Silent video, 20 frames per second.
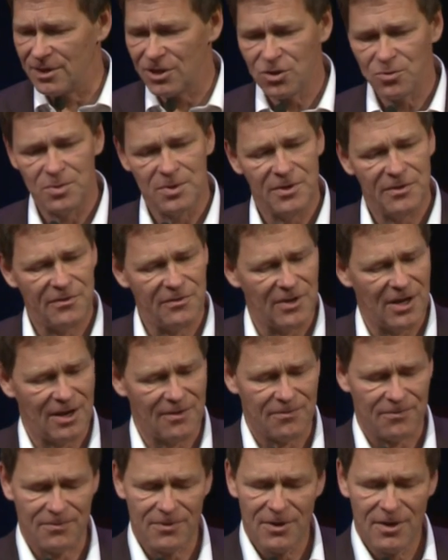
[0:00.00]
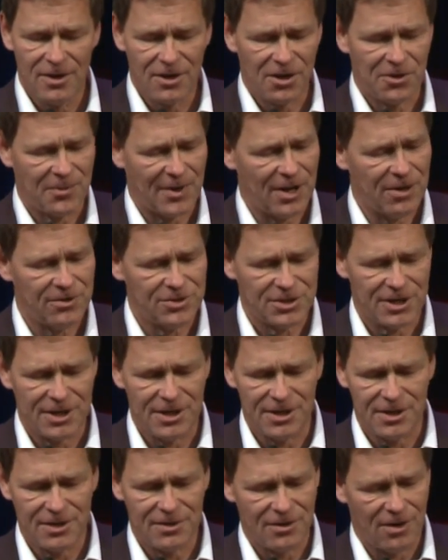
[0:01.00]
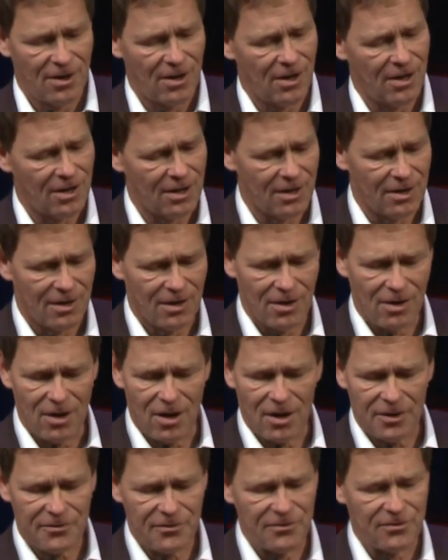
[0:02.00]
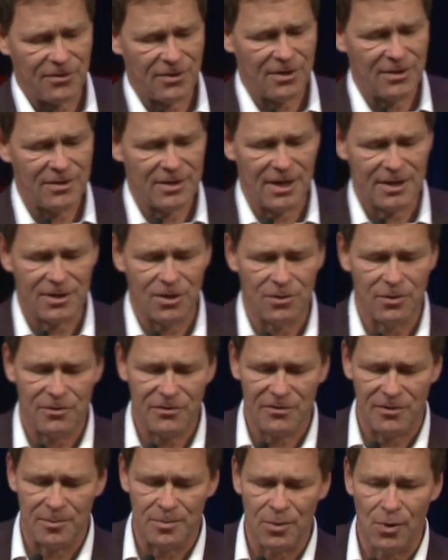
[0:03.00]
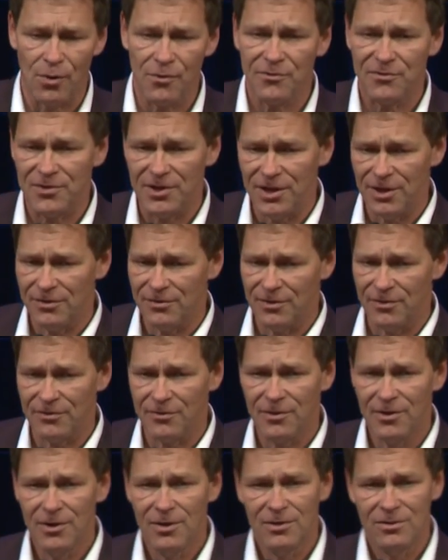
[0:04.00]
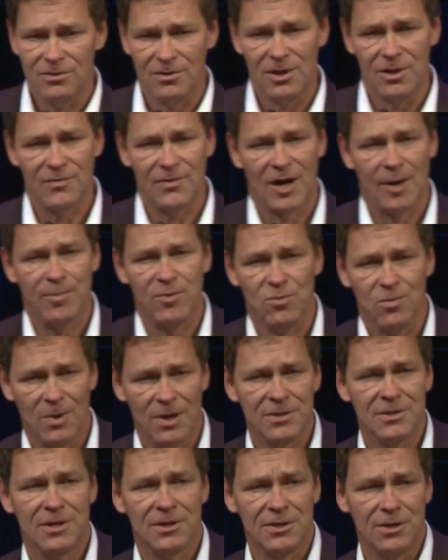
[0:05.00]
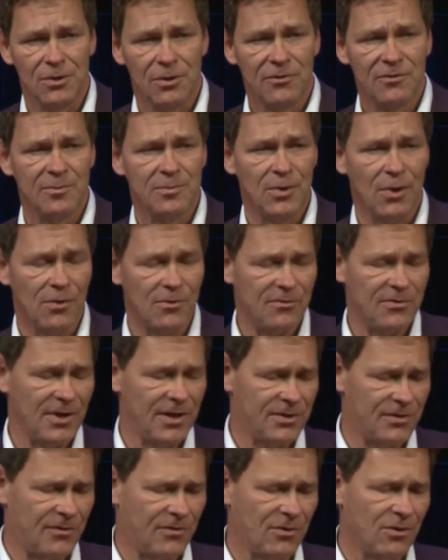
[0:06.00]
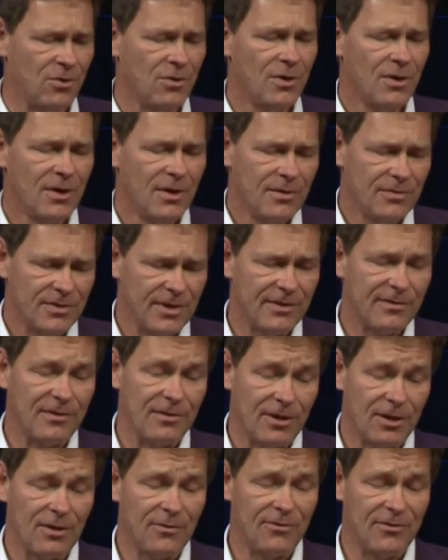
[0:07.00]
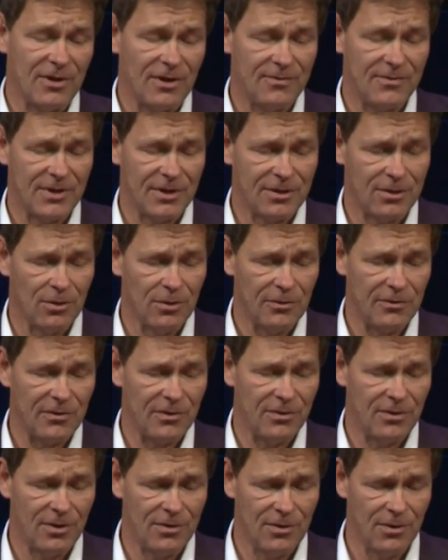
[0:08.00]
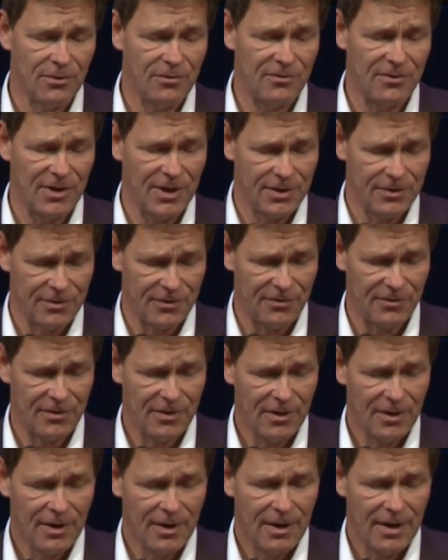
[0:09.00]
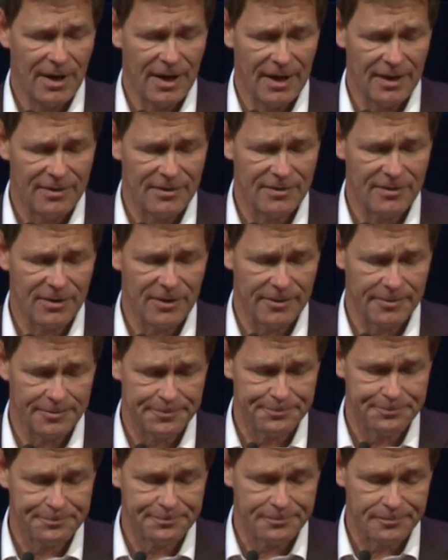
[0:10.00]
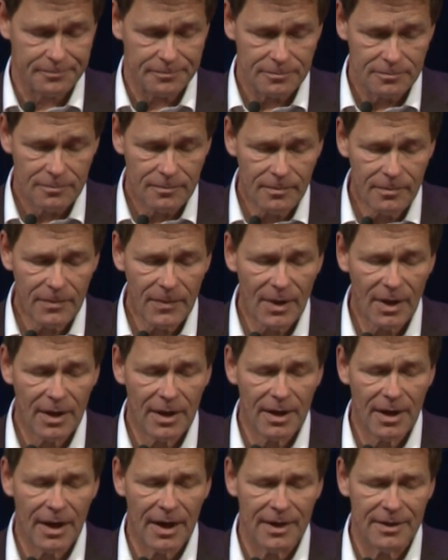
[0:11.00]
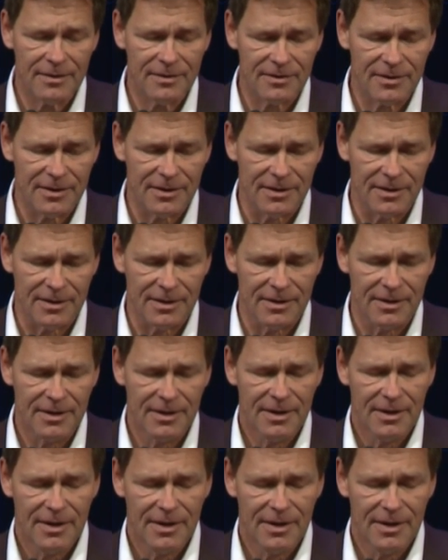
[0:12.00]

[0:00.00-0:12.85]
liquids. You have cryogenic uh, oxygen that goes in both stages. You have RP1 that goes in both stages. So there's a lot of stuff that goes in, in those stages. And um, and uh,